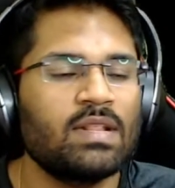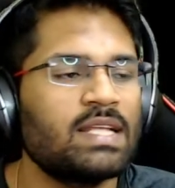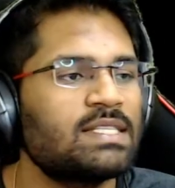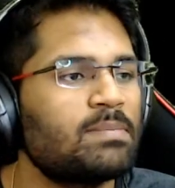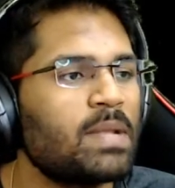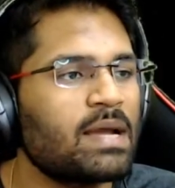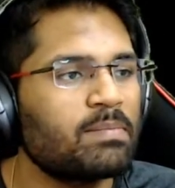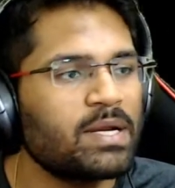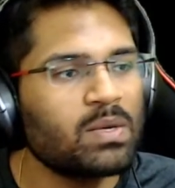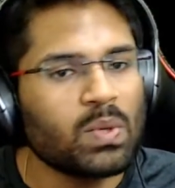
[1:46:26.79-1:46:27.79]
Let's say
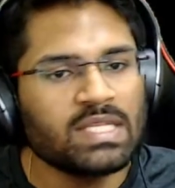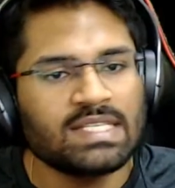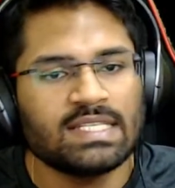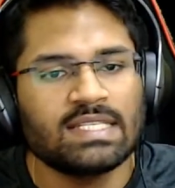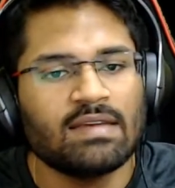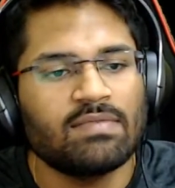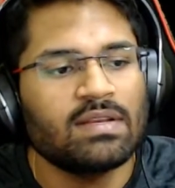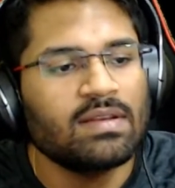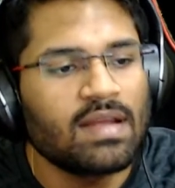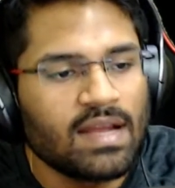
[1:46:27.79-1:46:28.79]
black played queen
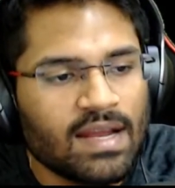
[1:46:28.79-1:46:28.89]
c7.